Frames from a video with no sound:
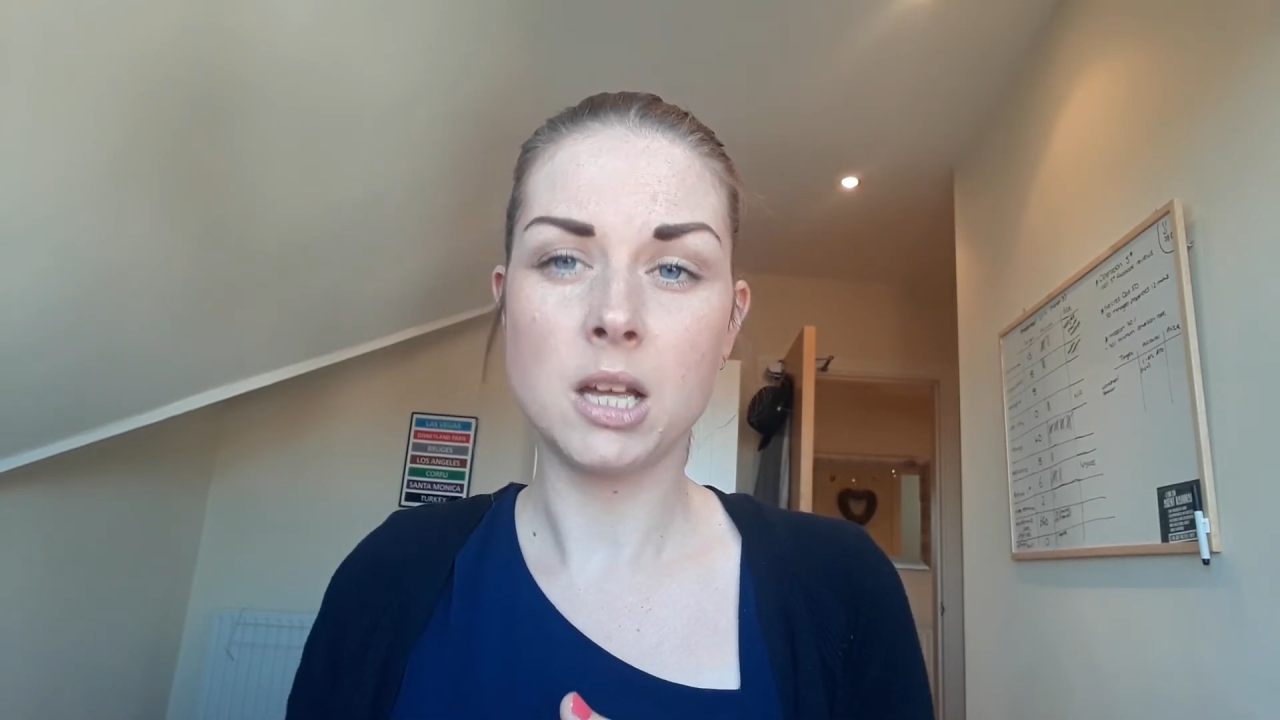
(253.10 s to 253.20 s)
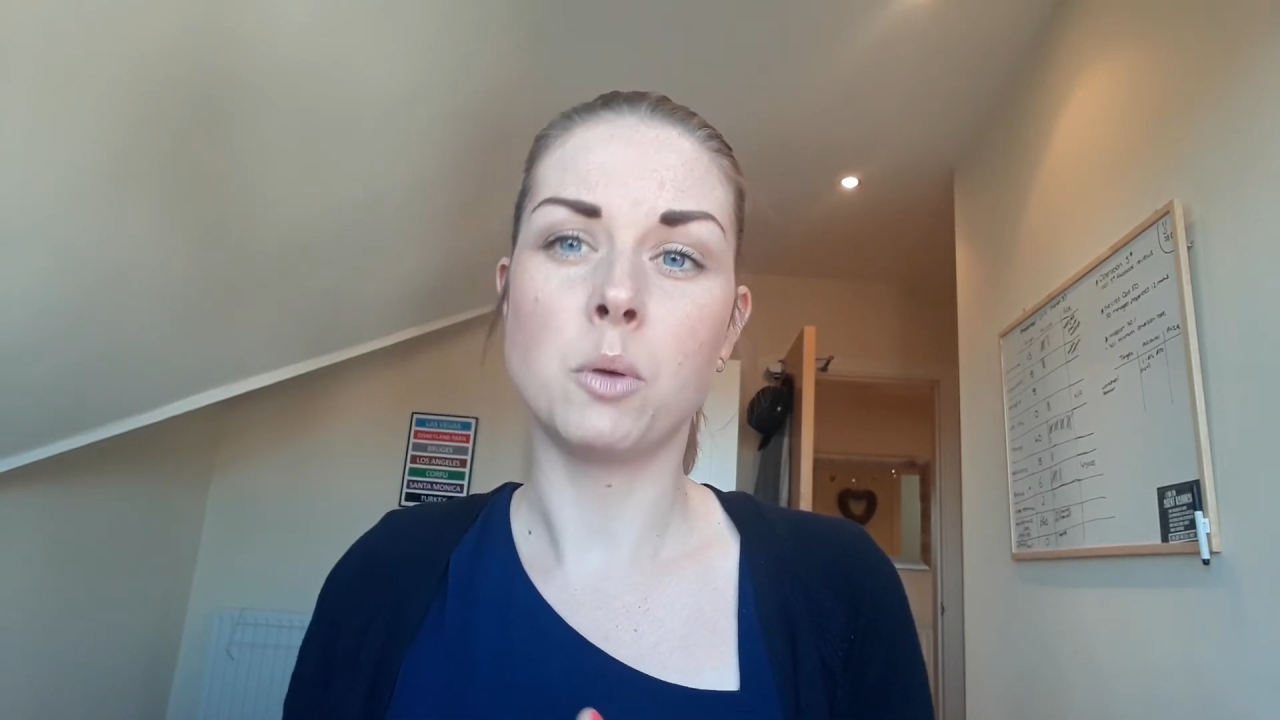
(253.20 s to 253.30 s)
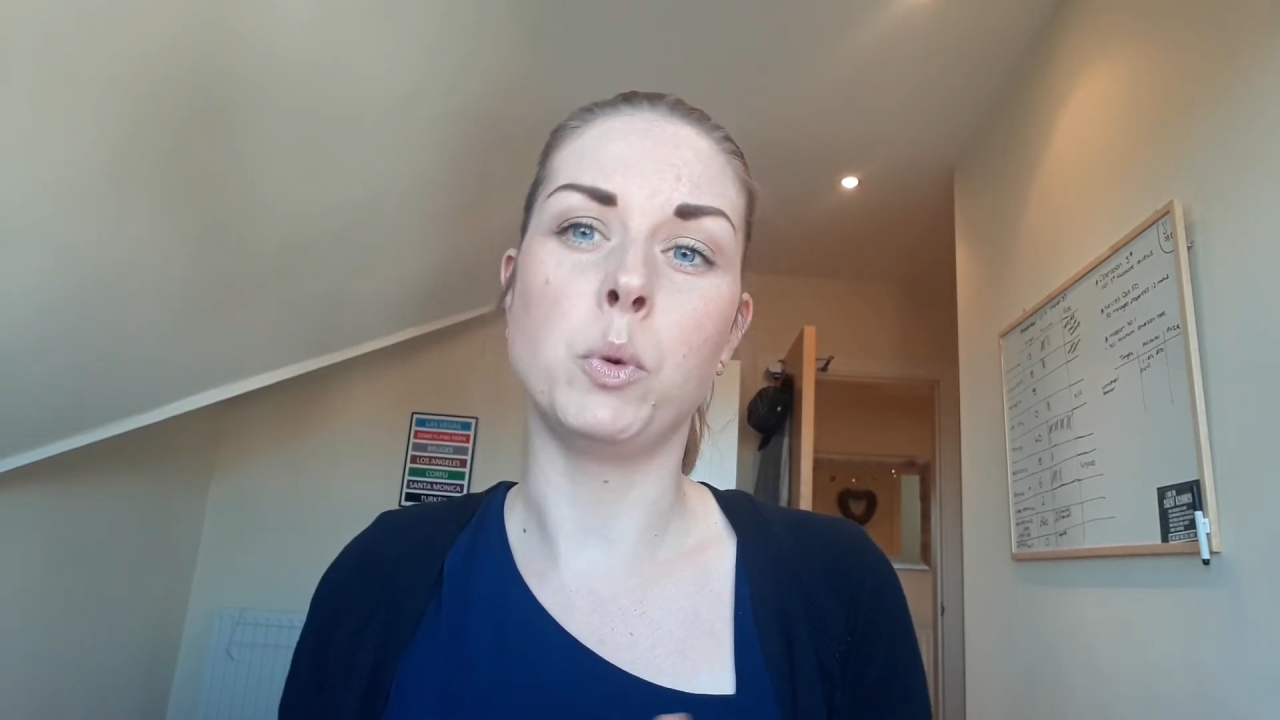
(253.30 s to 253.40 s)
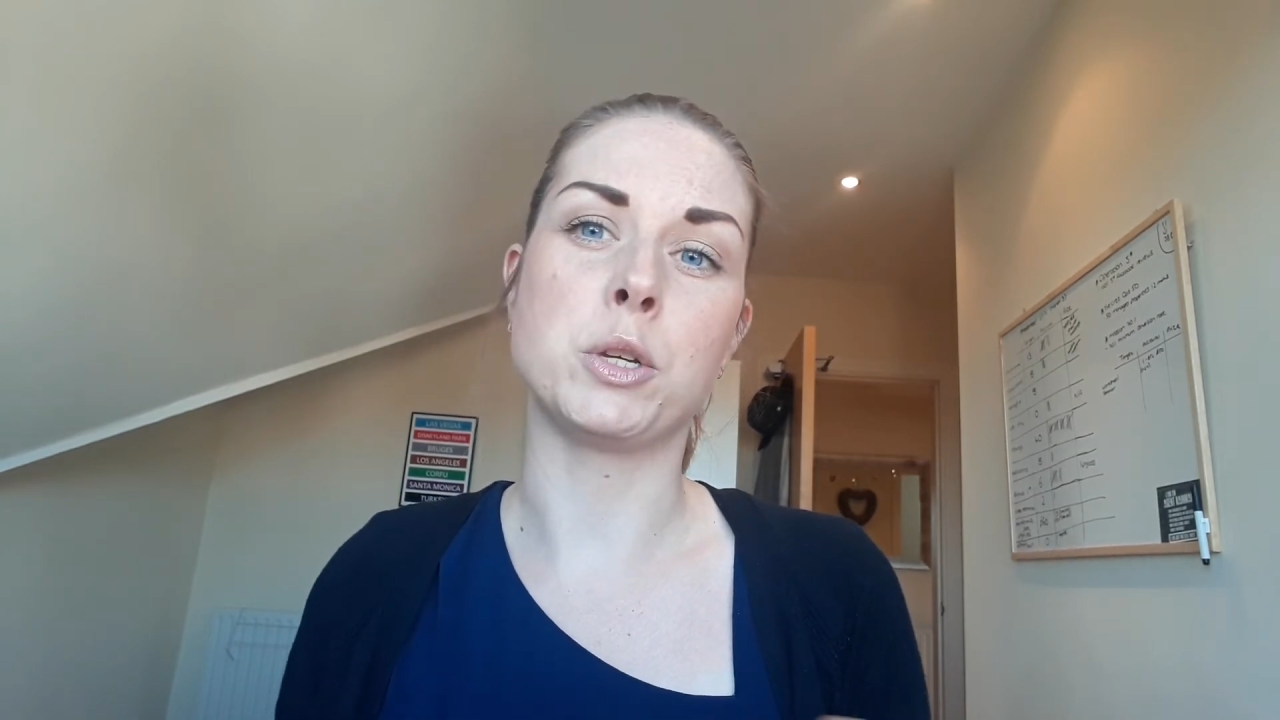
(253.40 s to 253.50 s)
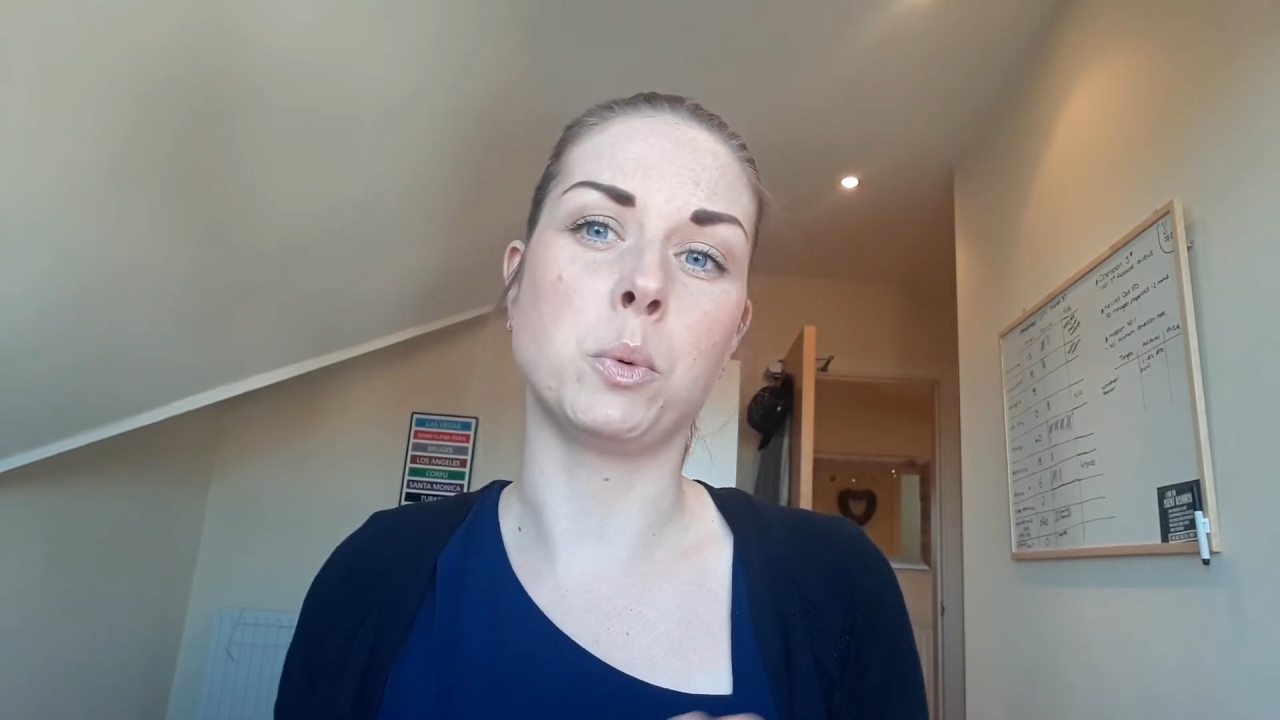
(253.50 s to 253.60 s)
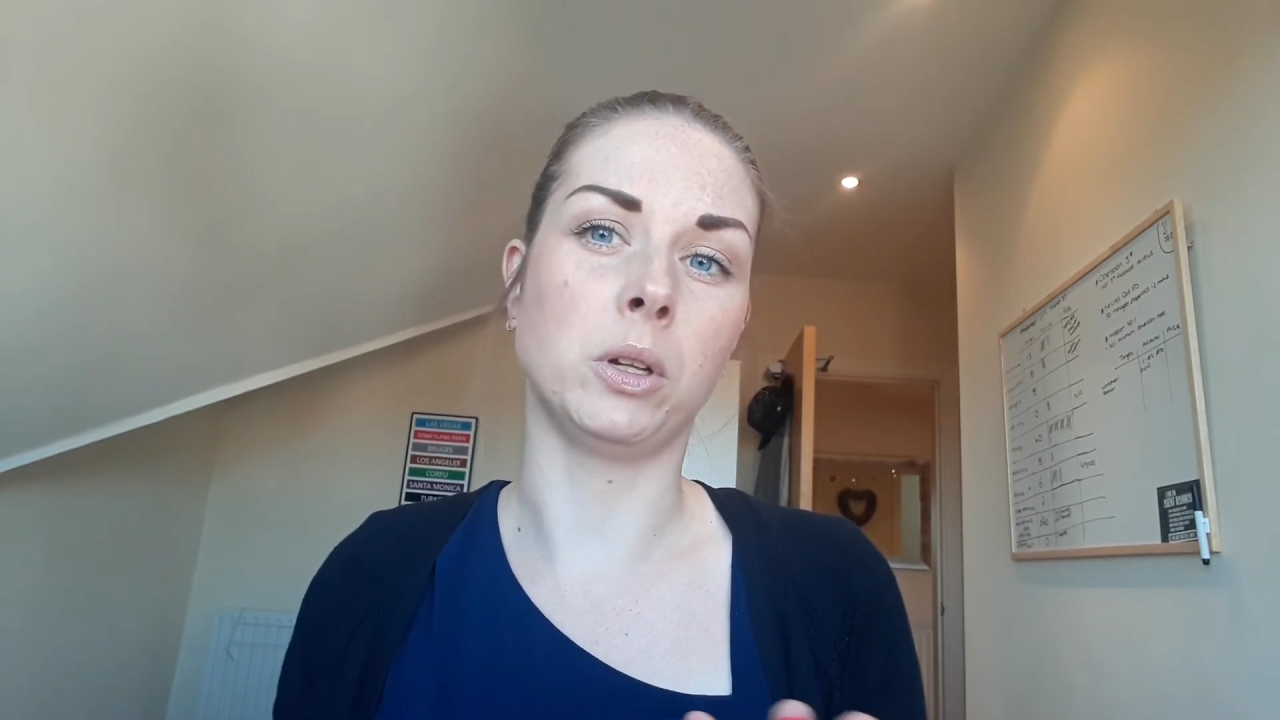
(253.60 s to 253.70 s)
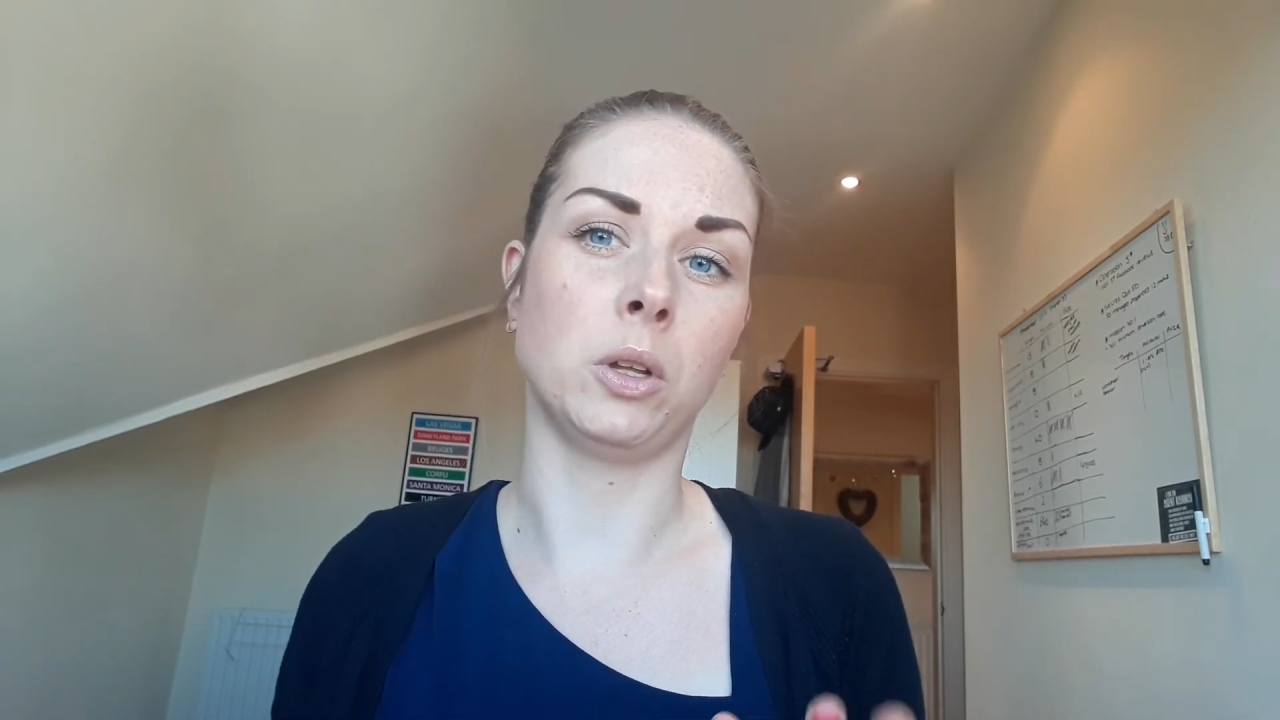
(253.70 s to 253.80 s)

which will